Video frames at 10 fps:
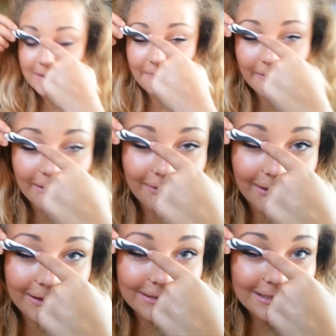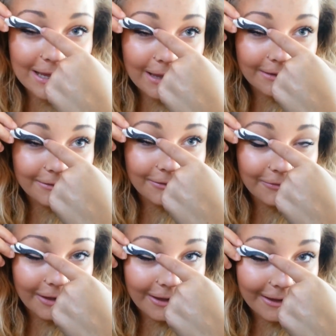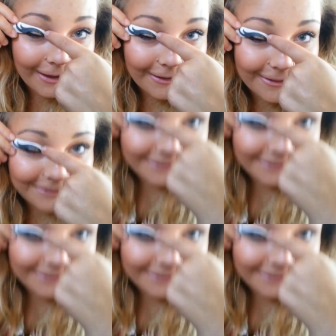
to fit on the inside of your eye.